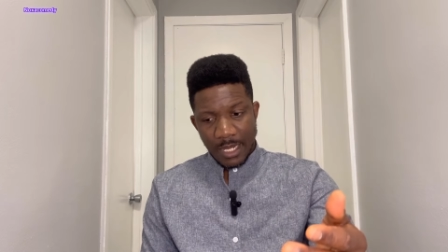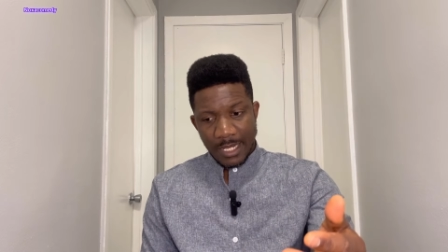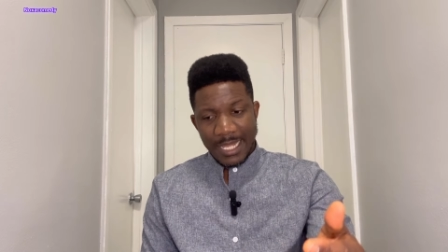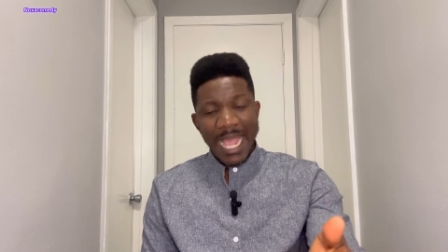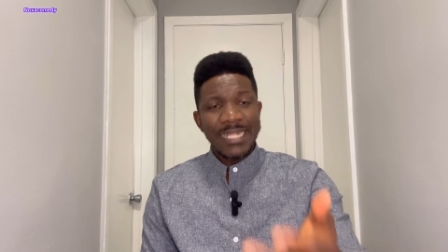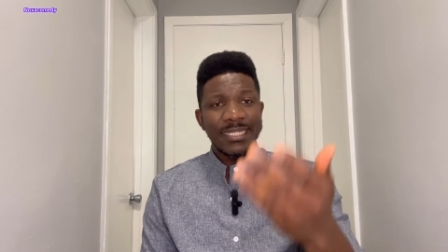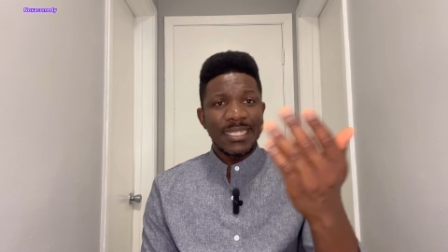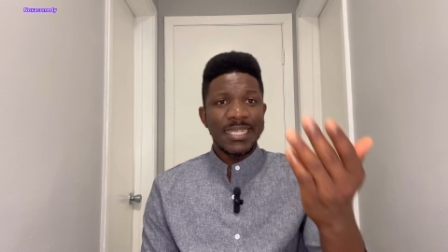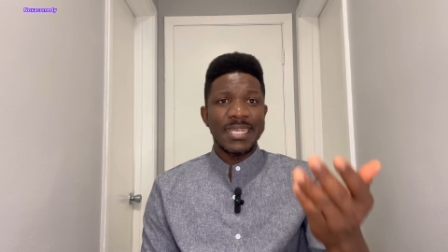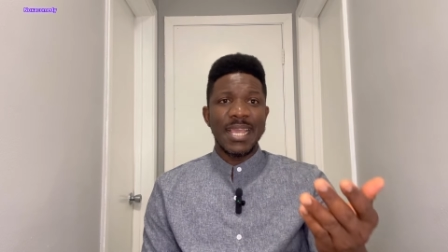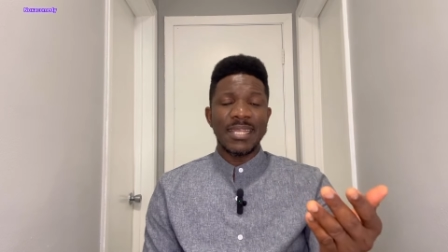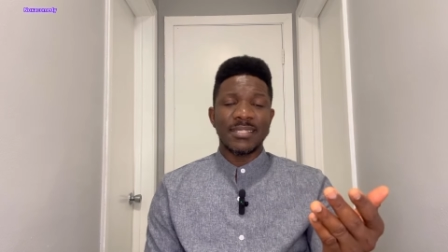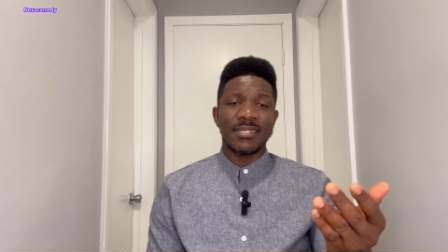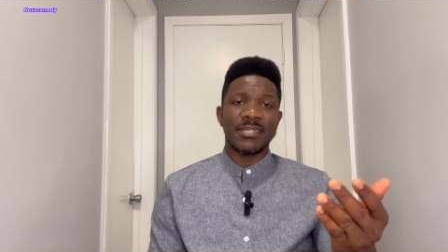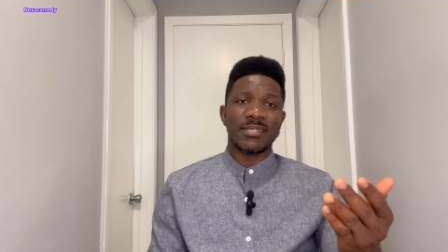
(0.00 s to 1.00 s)
Get
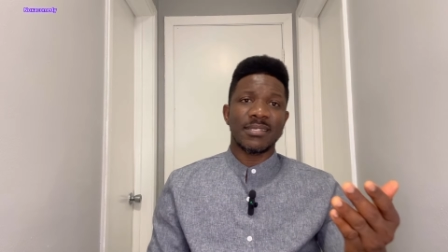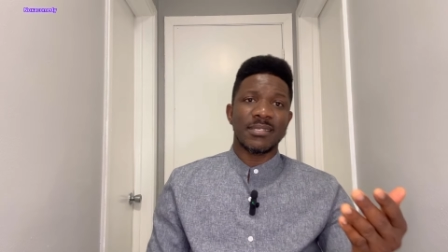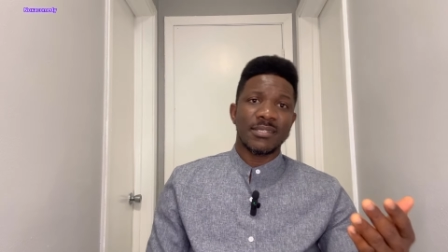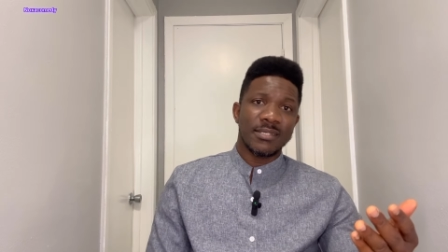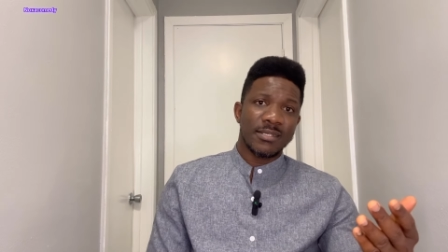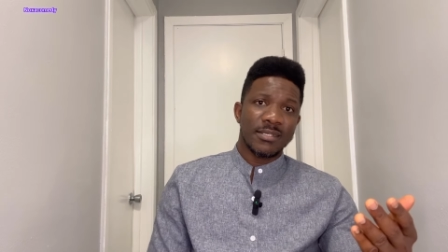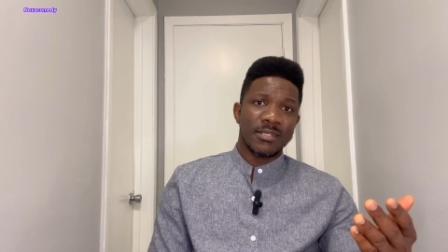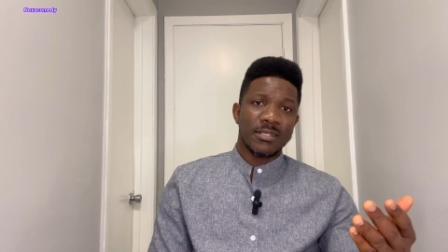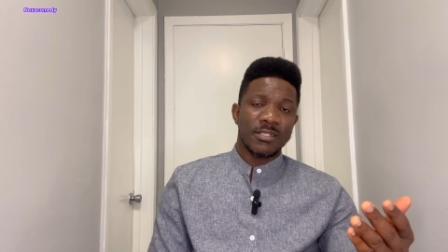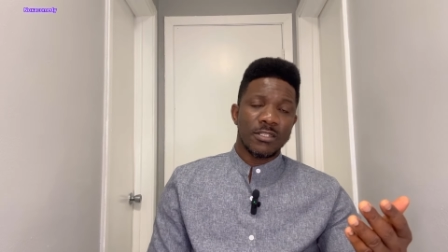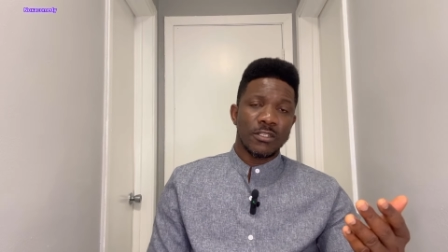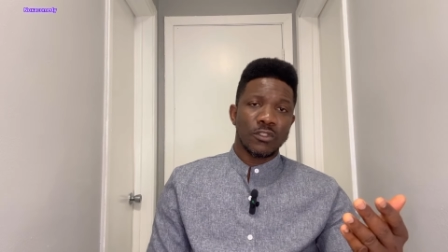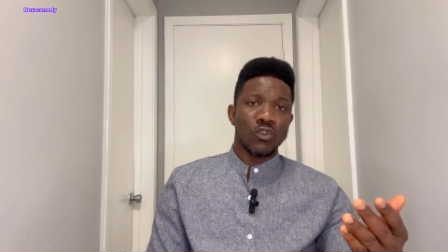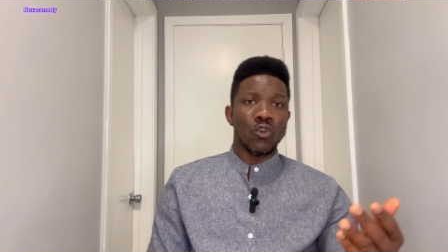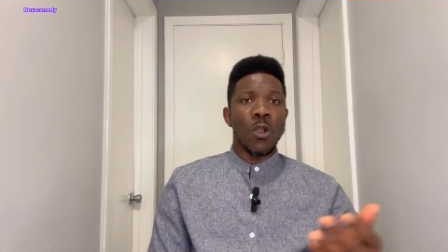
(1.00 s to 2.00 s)
tickets
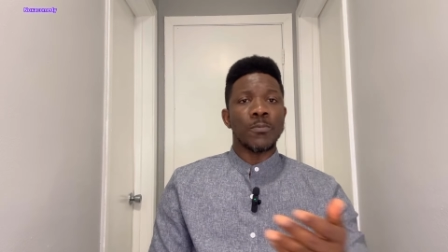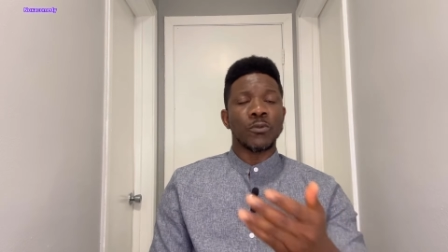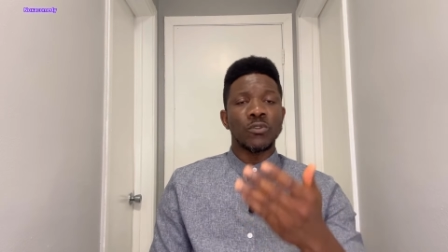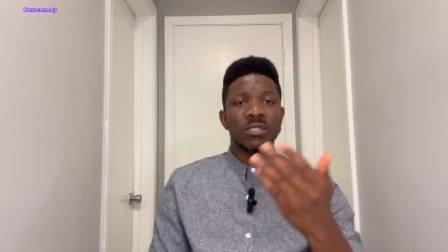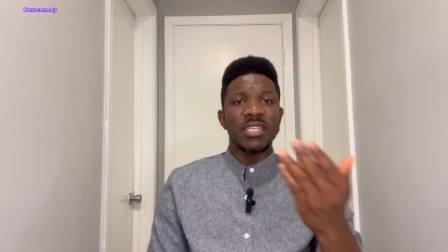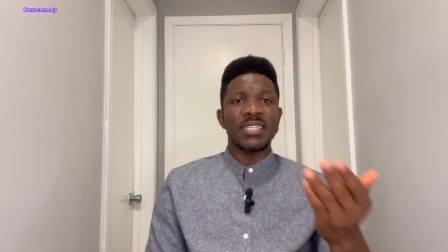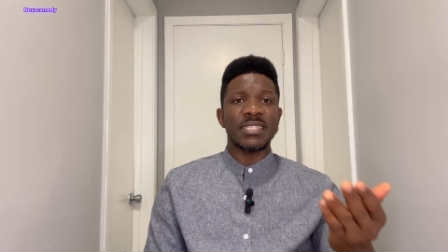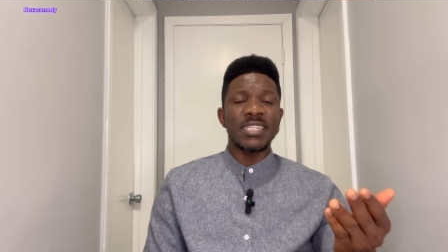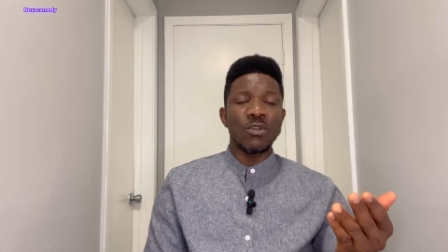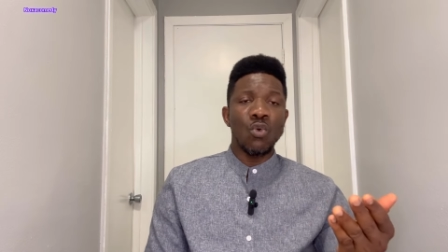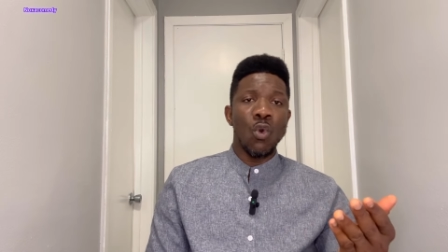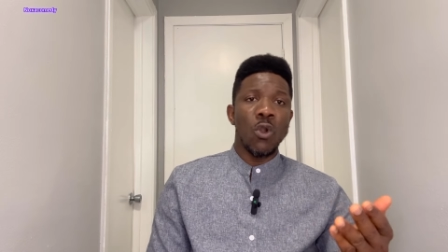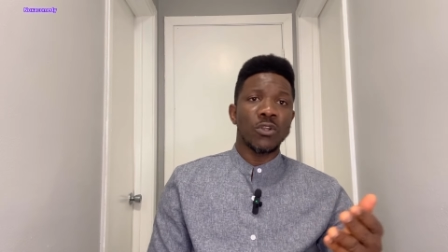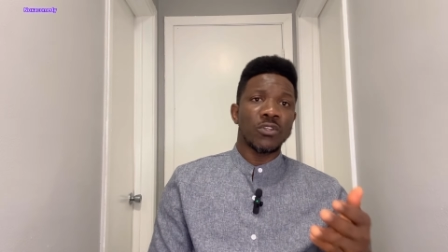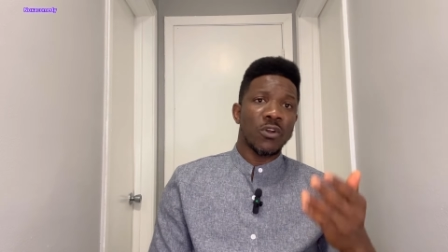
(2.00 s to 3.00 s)
to come to Disney
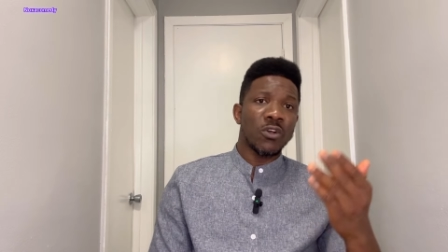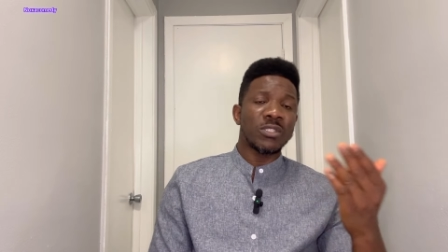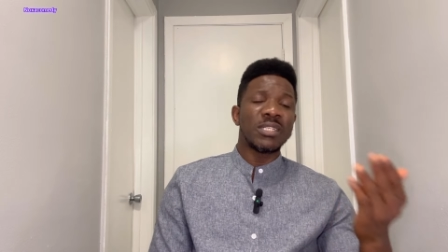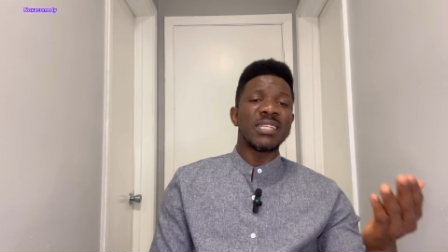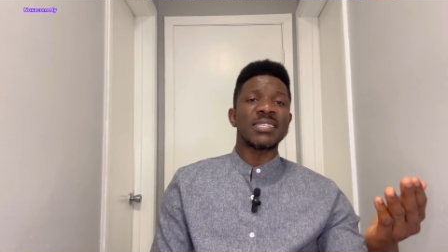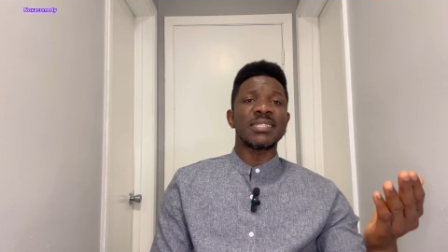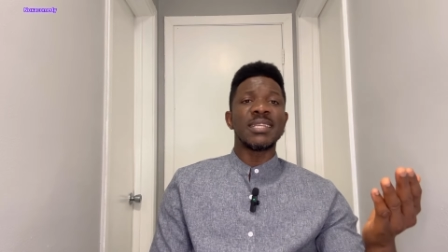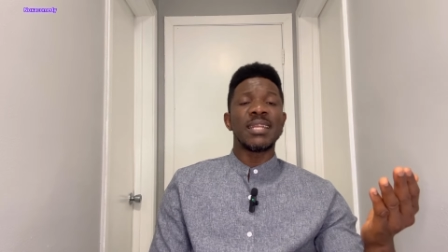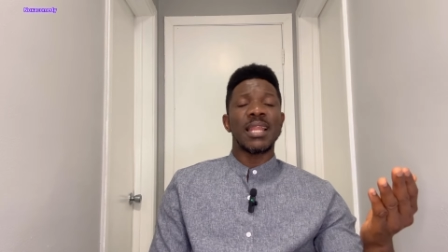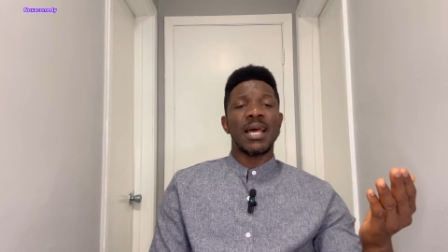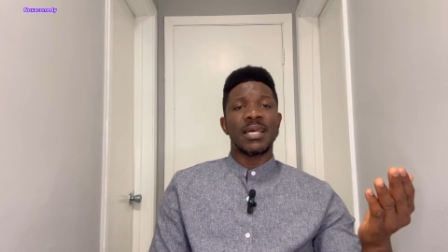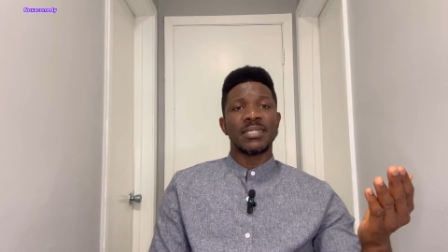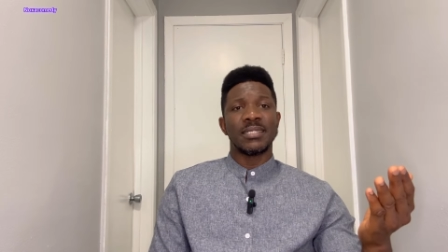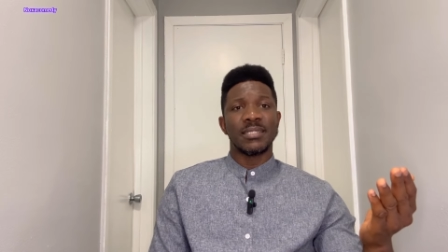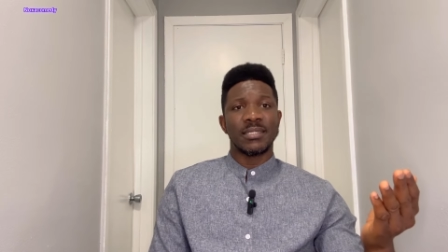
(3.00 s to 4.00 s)
World or
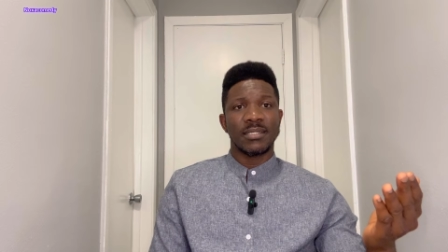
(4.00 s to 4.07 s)
Disneyland.